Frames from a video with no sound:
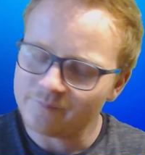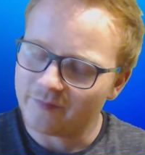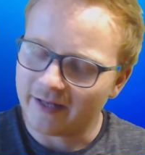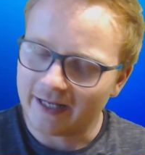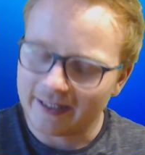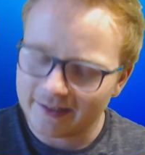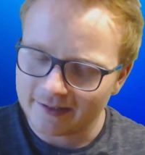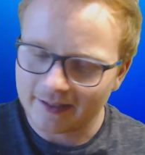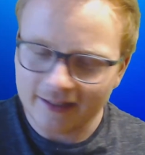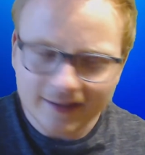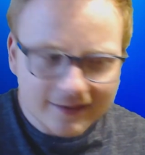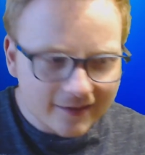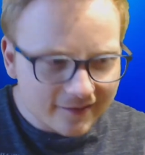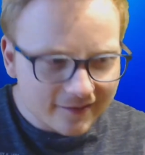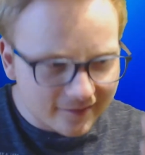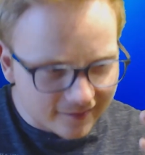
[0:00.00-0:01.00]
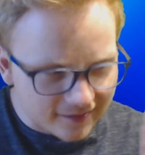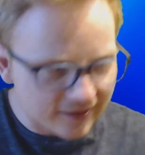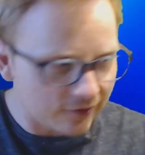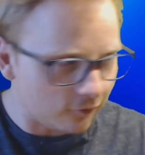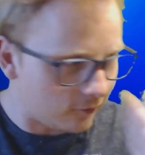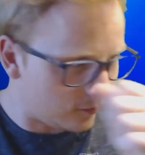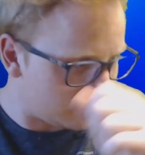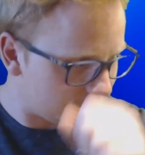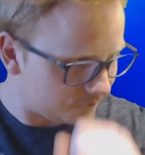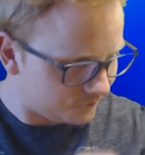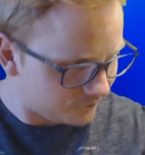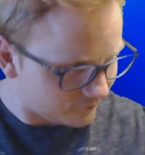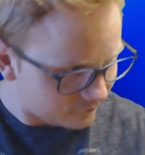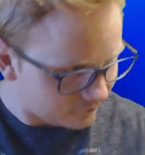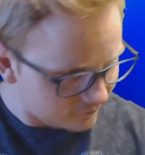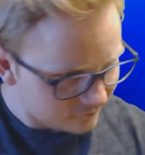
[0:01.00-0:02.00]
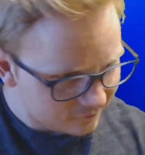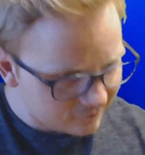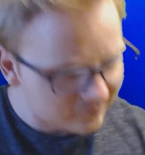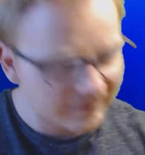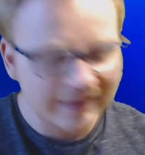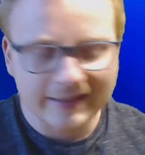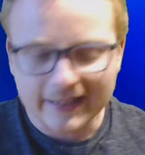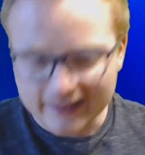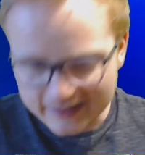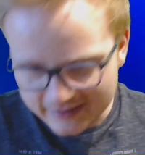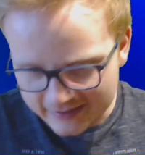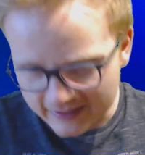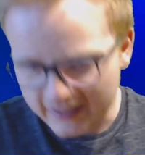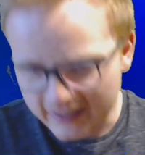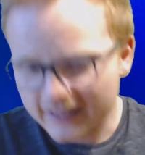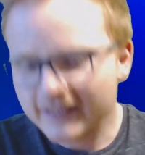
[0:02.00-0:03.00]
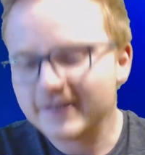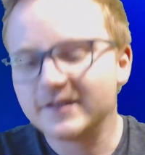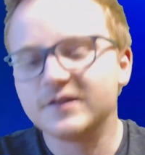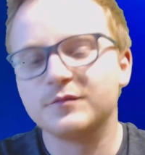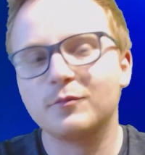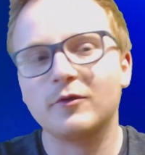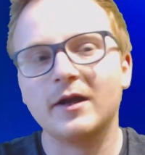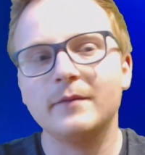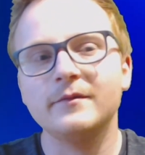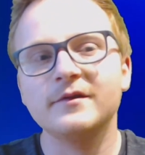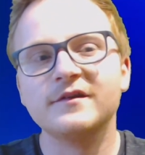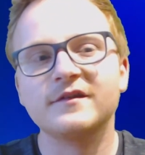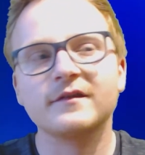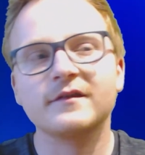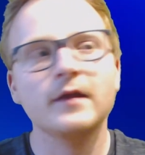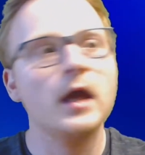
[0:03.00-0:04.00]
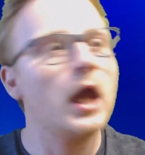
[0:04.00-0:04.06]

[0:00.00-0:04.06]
And in the sequel, they take this premise,